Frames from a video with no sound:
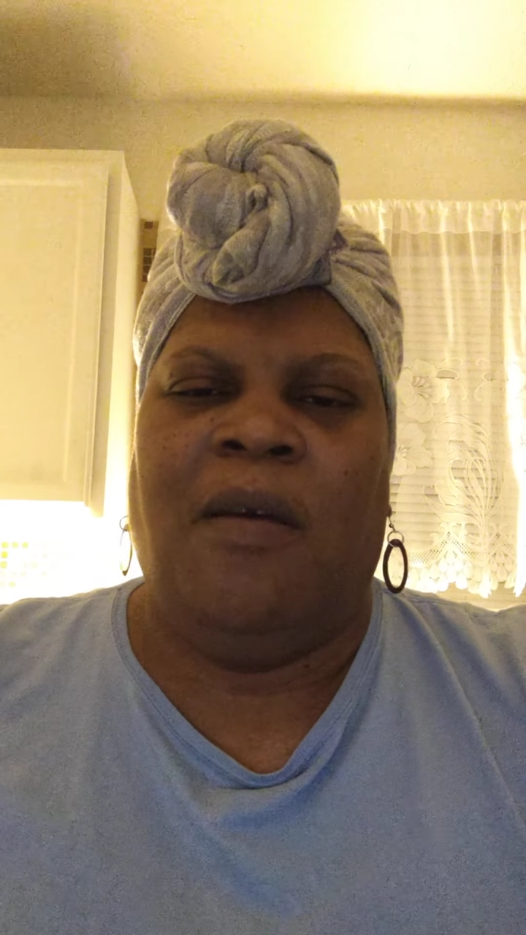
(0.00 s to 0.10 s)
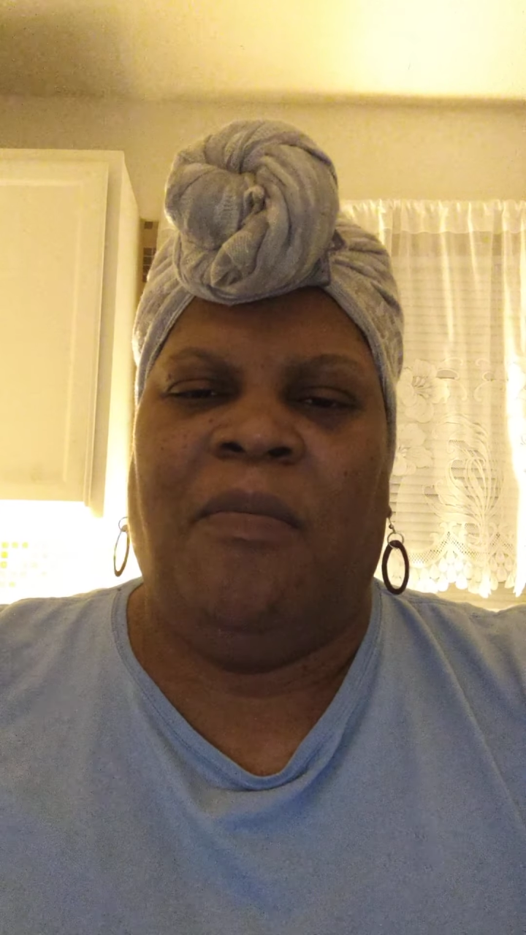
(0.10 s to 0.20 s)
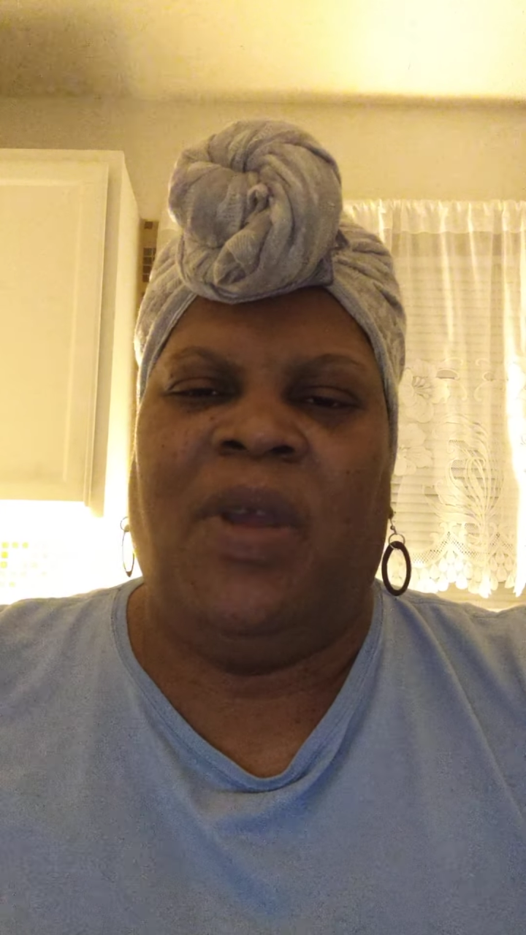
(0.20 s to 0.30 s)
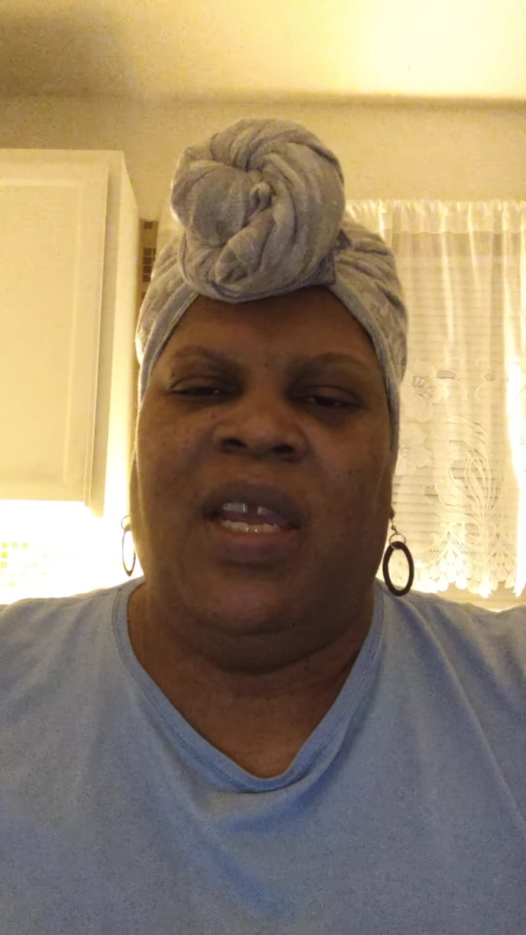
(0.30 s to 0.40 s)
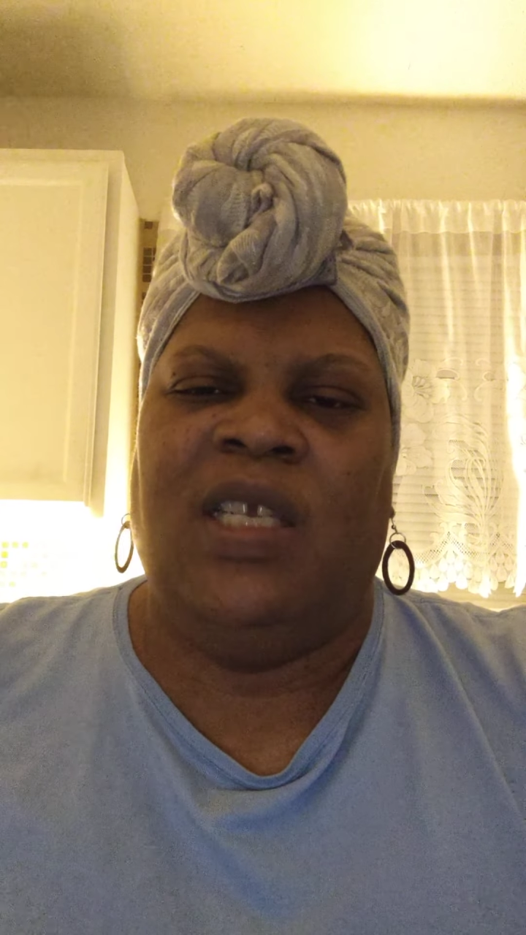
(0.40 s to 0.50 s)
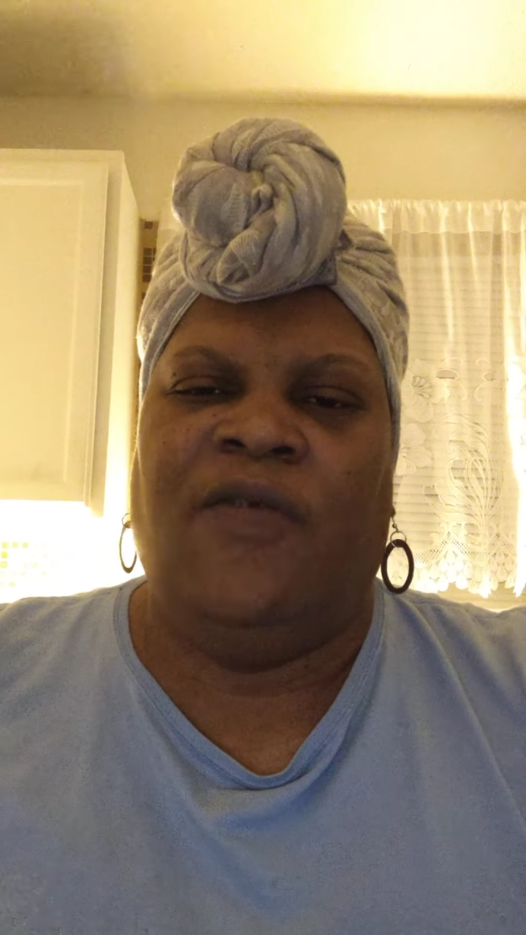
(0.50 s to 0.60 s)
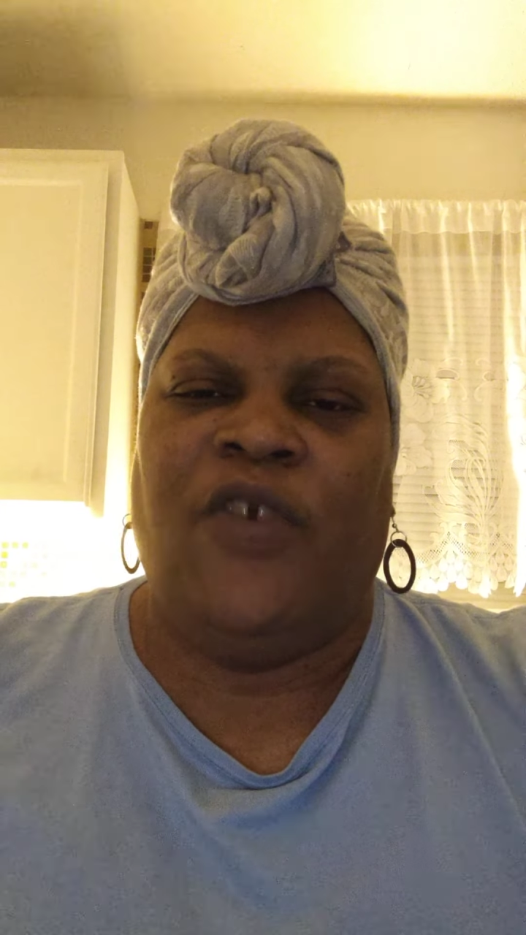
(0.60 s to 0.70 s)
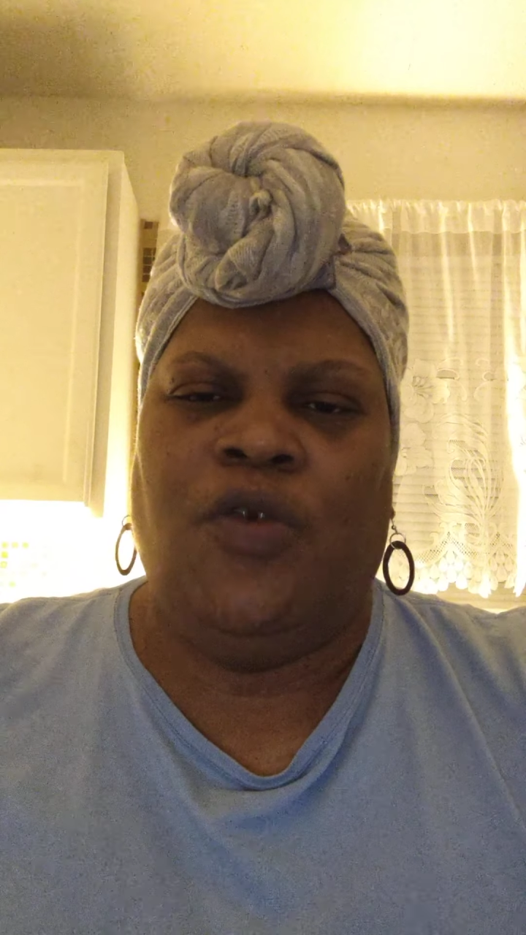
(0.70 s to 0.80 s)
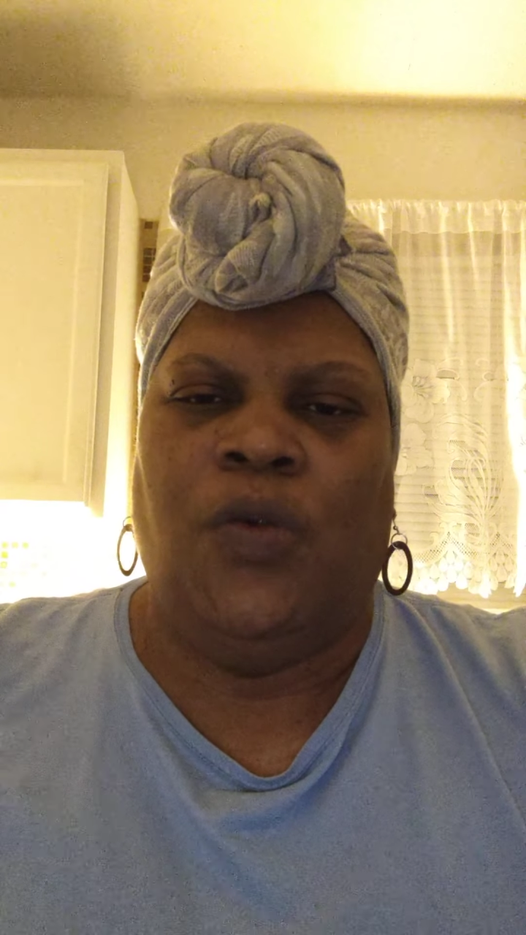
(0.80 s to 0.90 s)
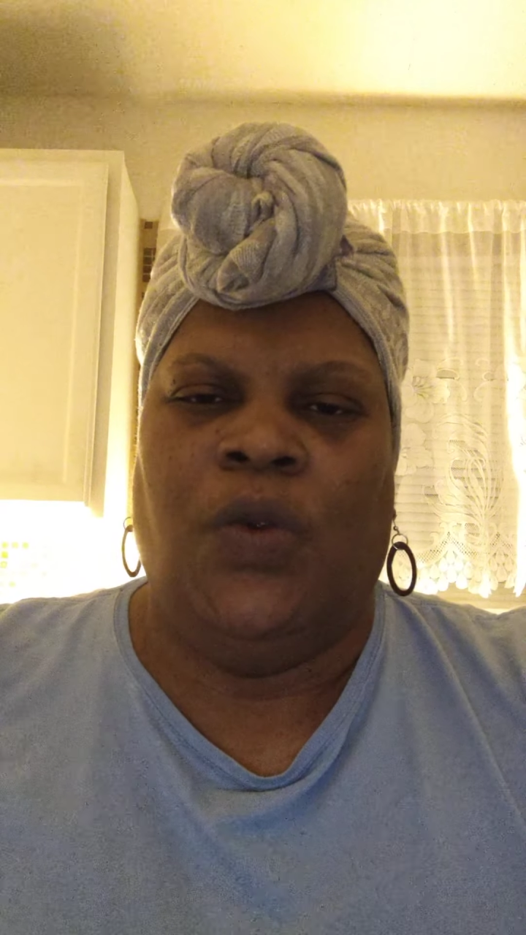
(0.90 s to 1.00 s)
up his
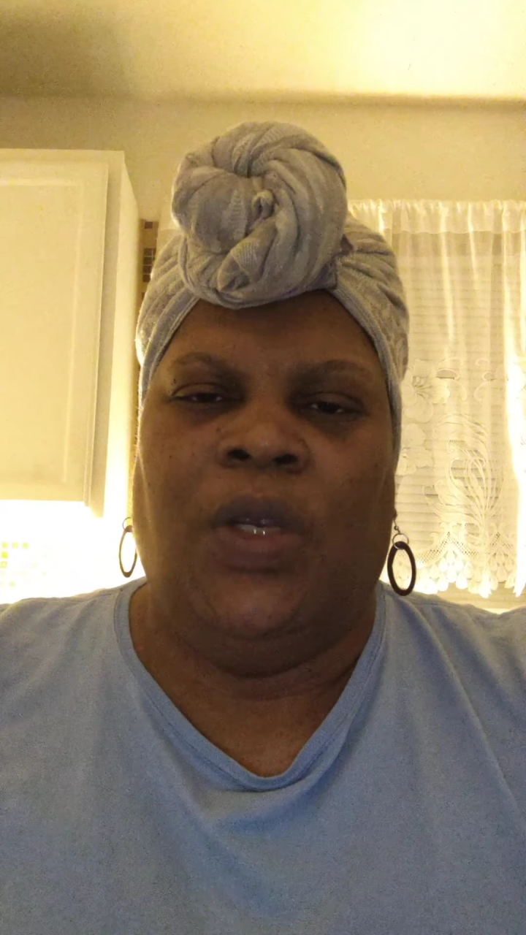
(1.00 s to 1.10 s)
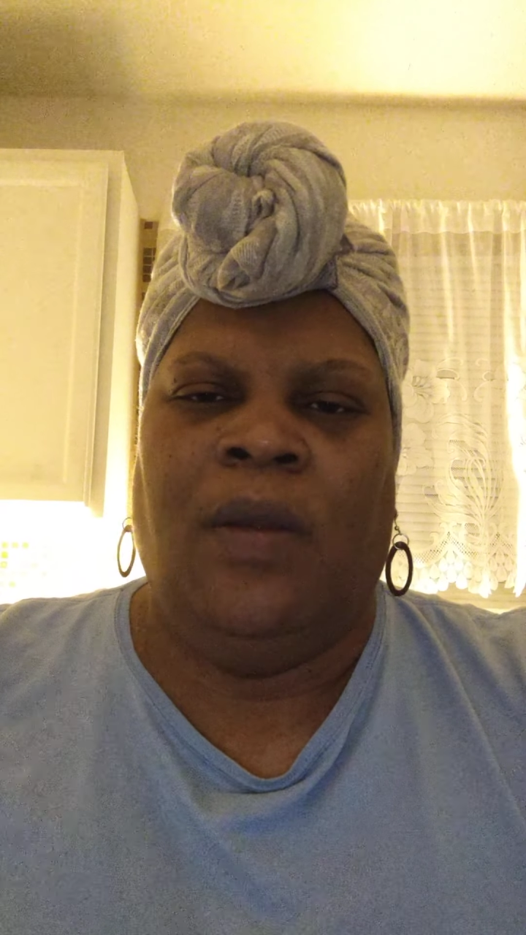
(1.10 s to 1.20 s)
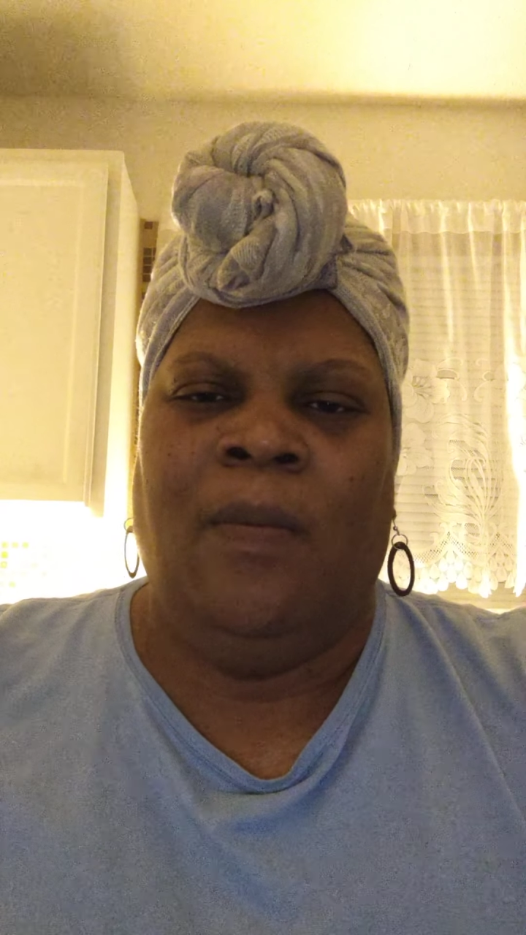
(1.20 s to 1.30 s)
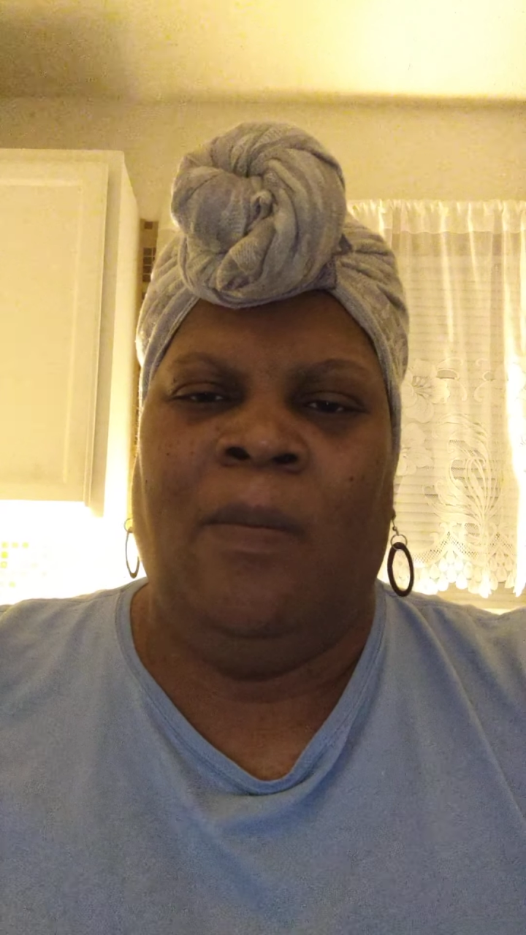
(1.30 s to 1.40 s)
food